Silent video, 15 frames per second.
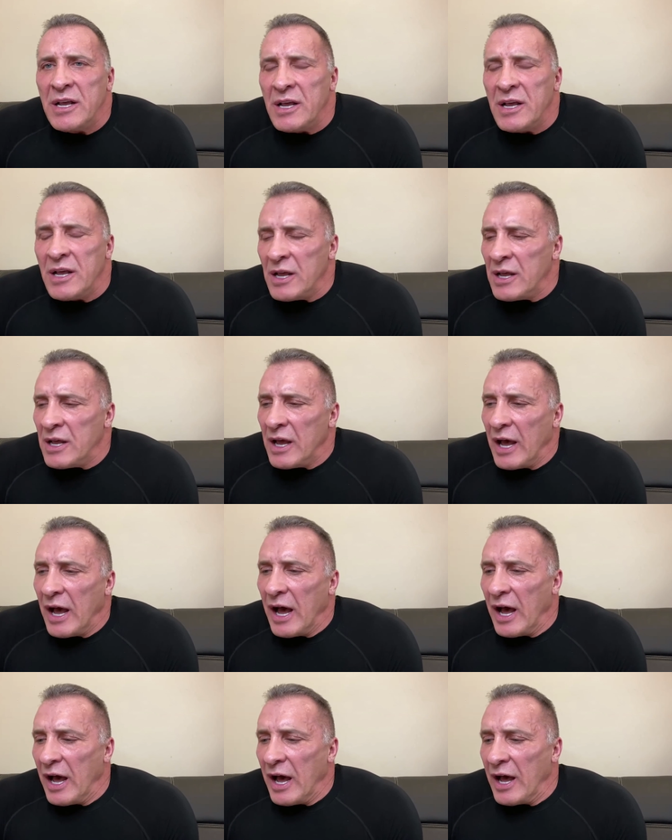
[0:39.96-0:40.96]
Wow.
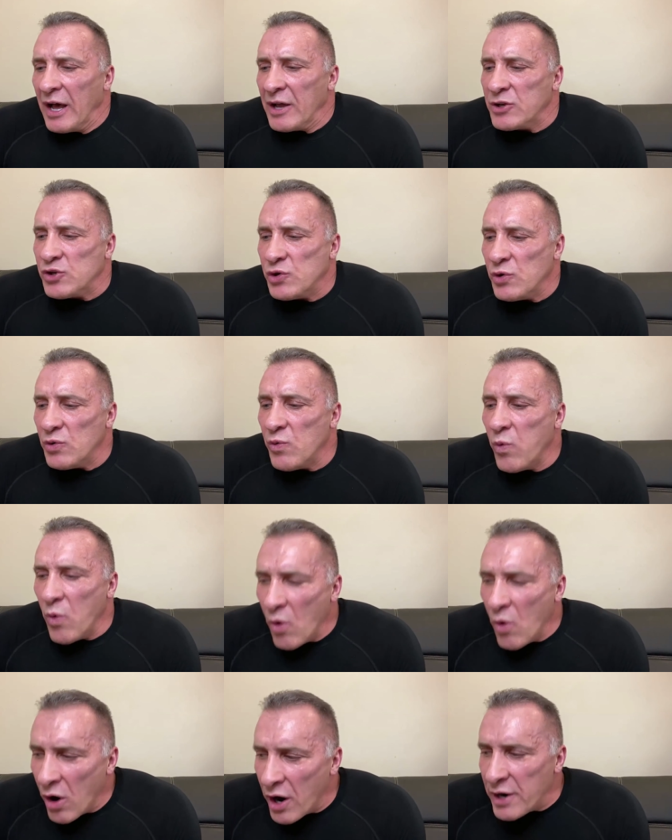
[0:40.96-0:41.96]
Uh, to
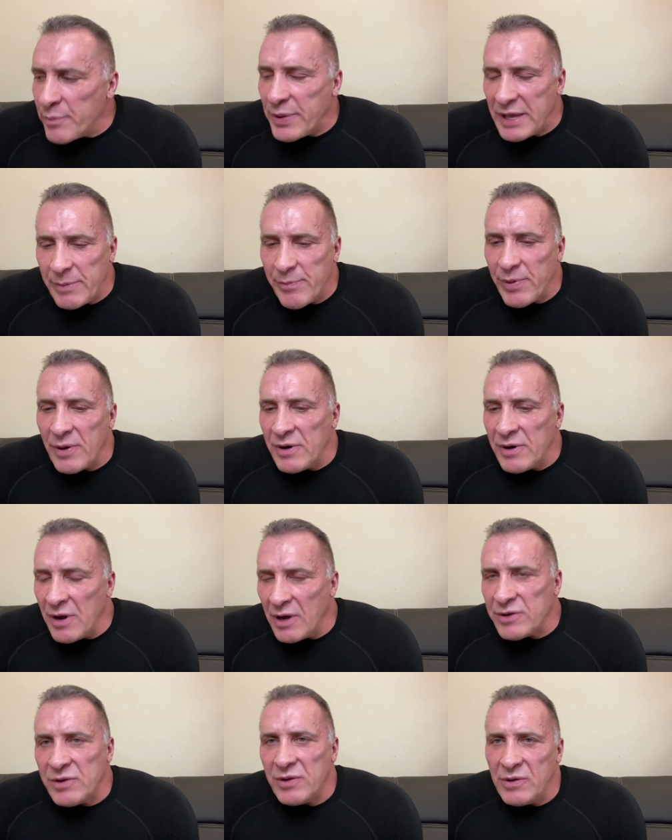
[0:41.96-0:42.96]
warn people
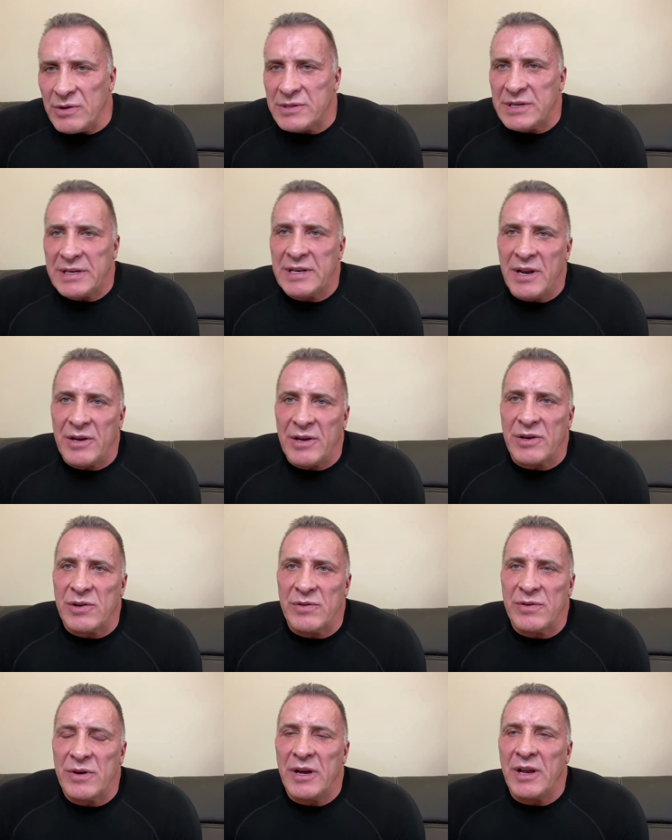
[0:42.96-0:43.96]
not to use it, not
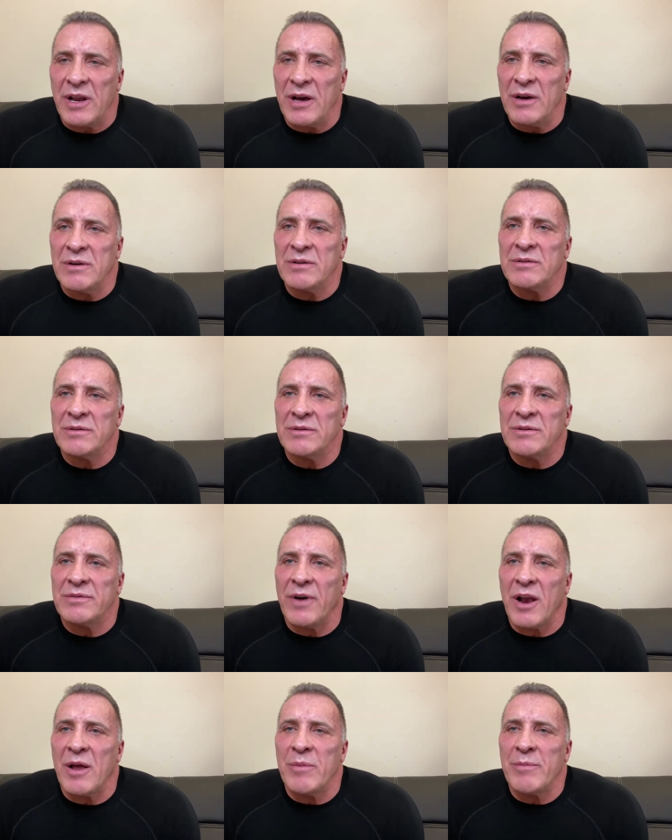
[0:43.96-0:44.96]
to you know
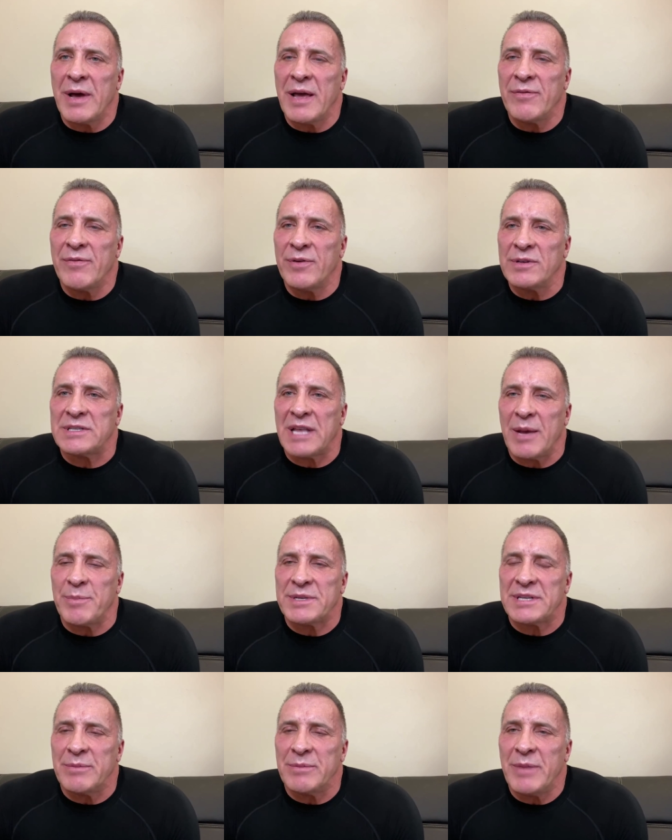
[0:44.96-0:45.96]
follow my
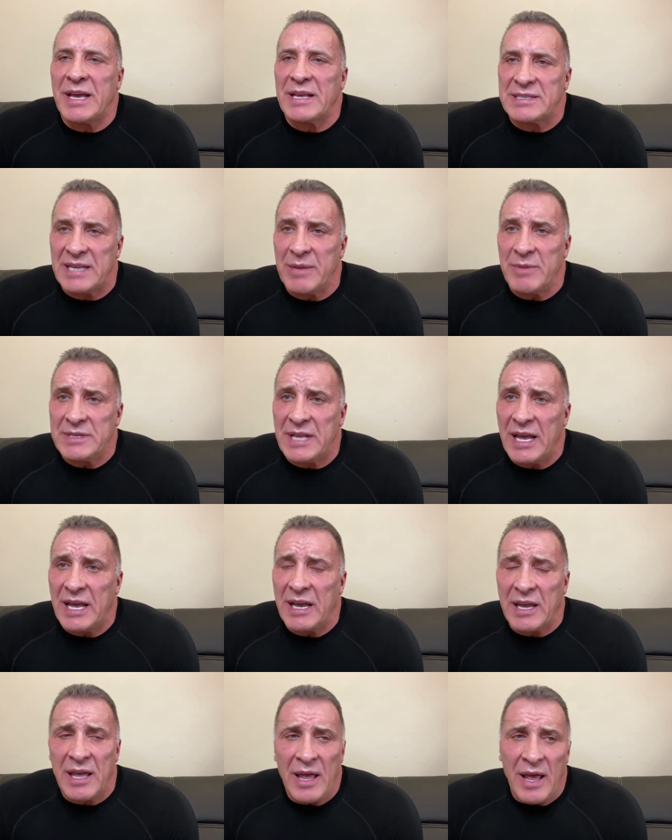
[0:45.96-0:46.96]
footsteps and make the same
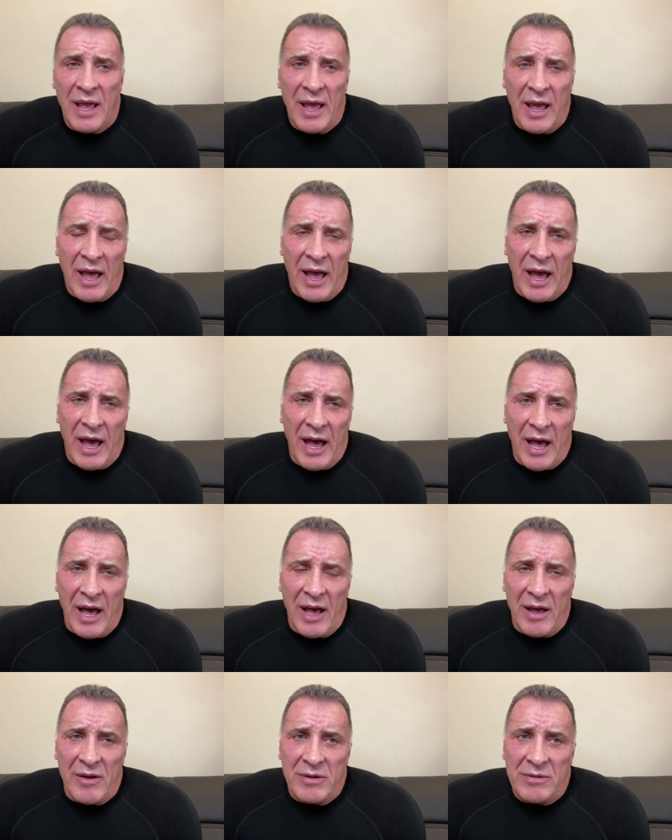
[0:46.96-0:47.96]
mistake.
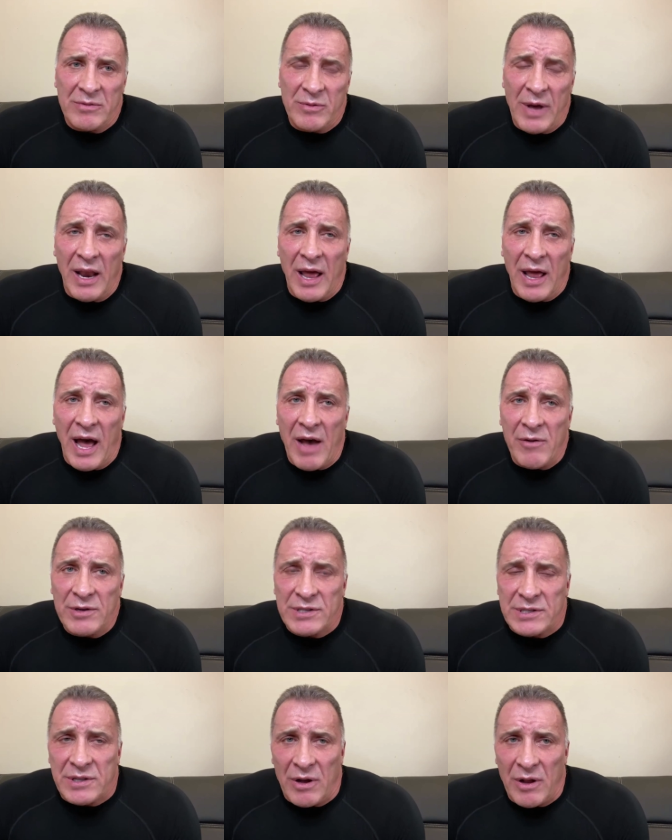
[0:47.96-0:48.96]
Uh, well, I
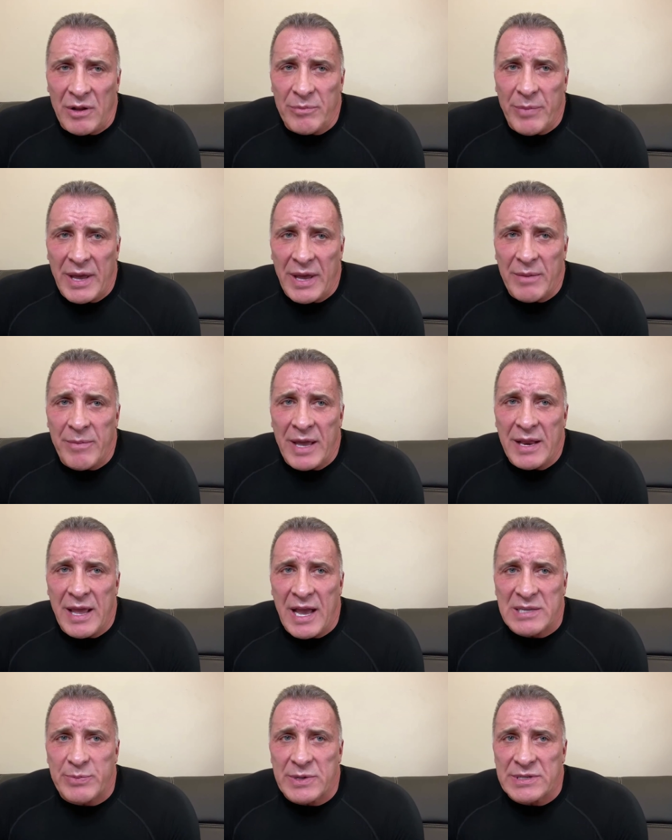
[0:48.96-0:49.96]
was told by many
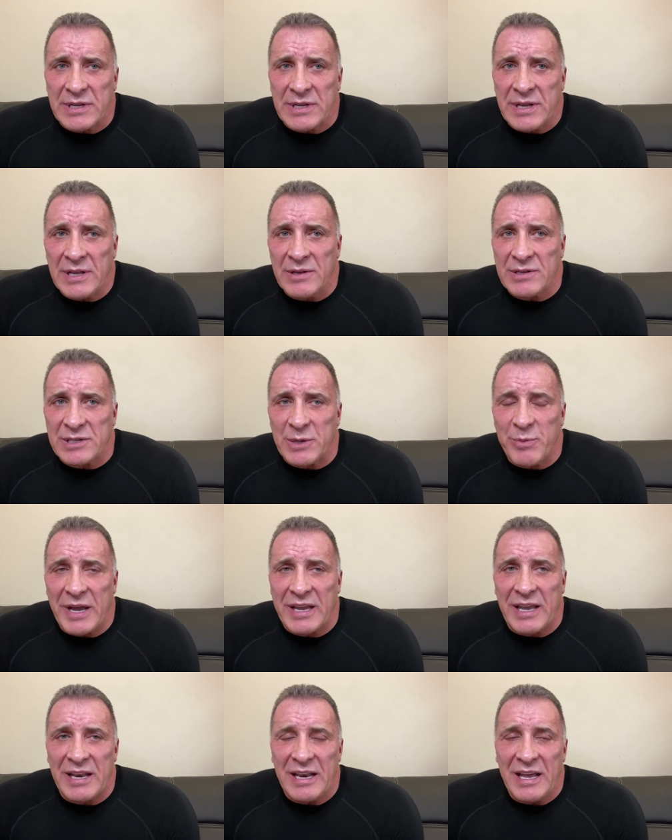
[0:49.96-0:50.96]
experts in industry
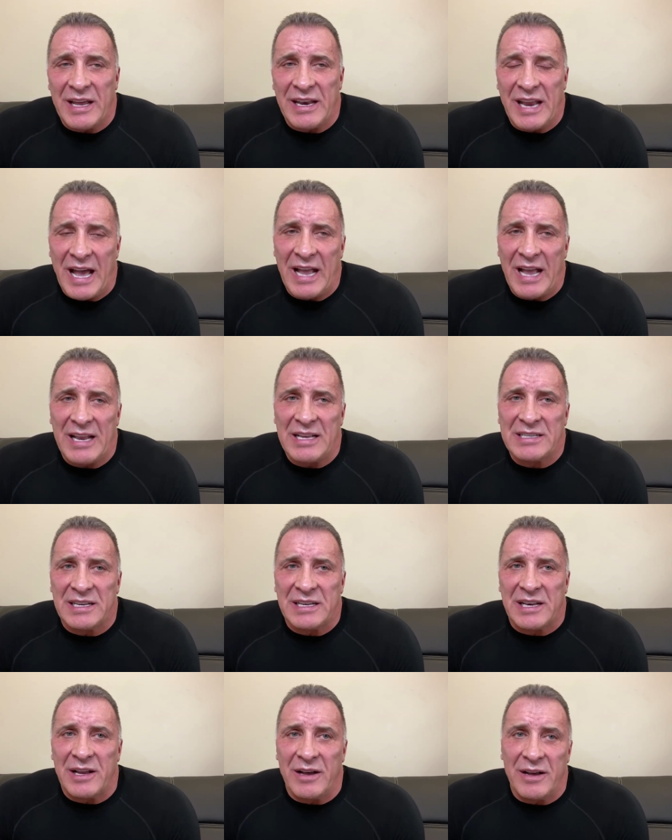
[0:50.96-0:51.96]
back in the 90s
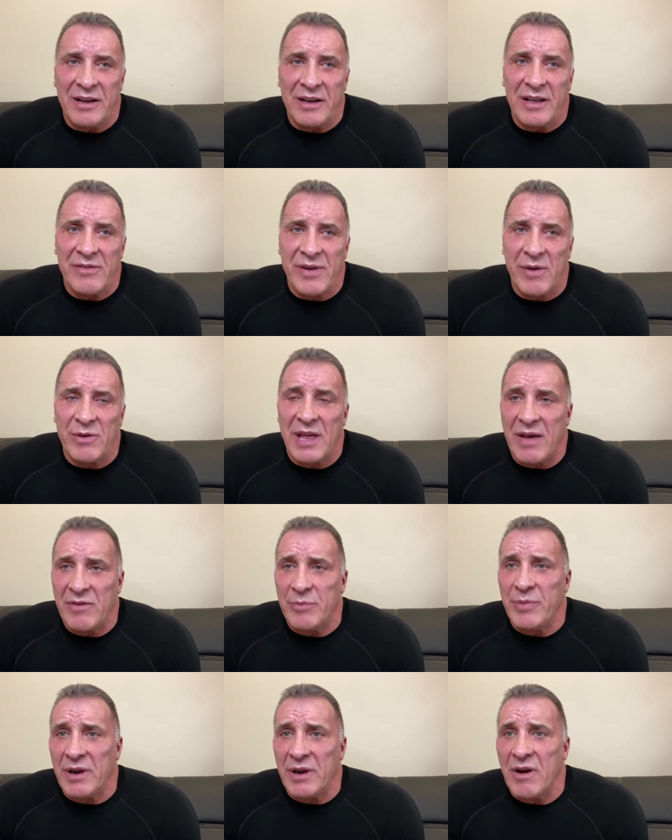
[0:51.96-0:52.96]
that uh, if I would have
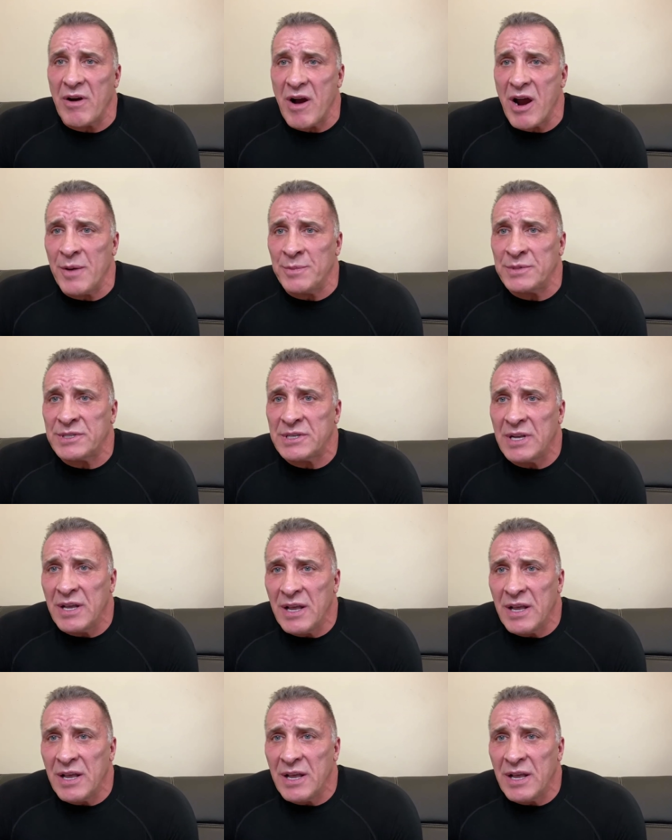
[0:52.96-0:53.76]
a bigger arms,